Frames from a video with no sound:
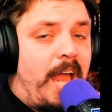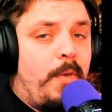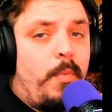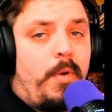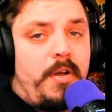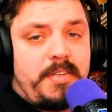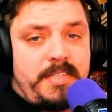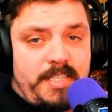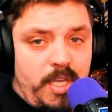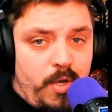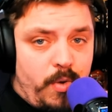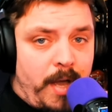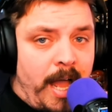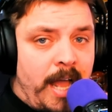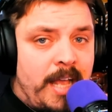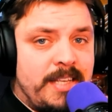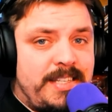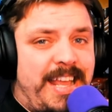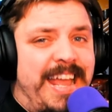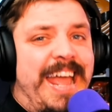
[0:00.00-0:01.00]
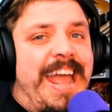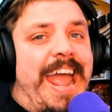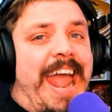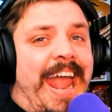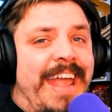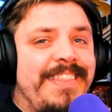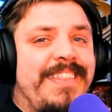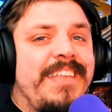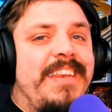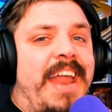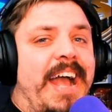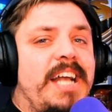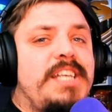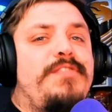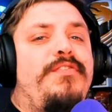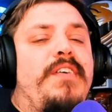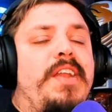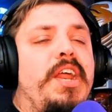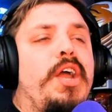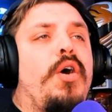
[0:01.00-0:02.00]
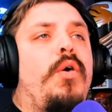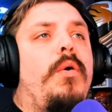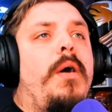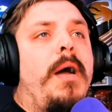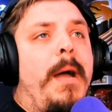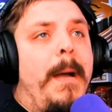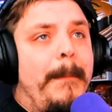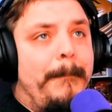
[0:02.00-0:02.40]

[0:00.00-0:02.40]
and we'll see you guys in the next video.